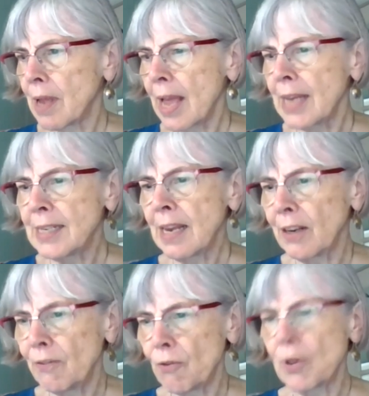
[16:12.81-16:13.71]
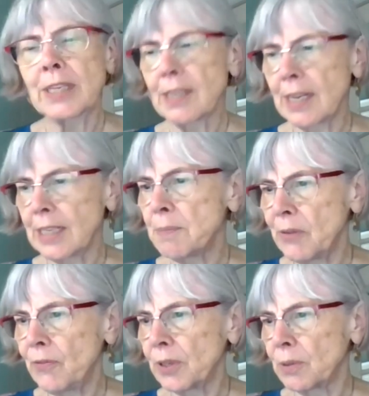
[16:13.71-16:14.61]
and tell what it's like to
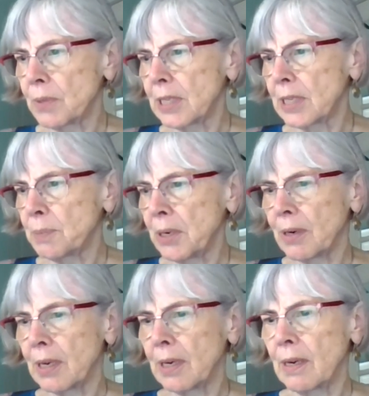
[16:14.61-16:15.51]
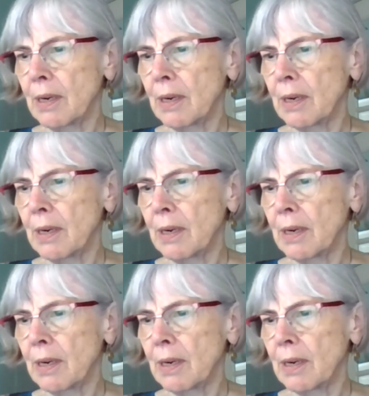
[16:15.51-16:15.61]
be filled with the Spirit.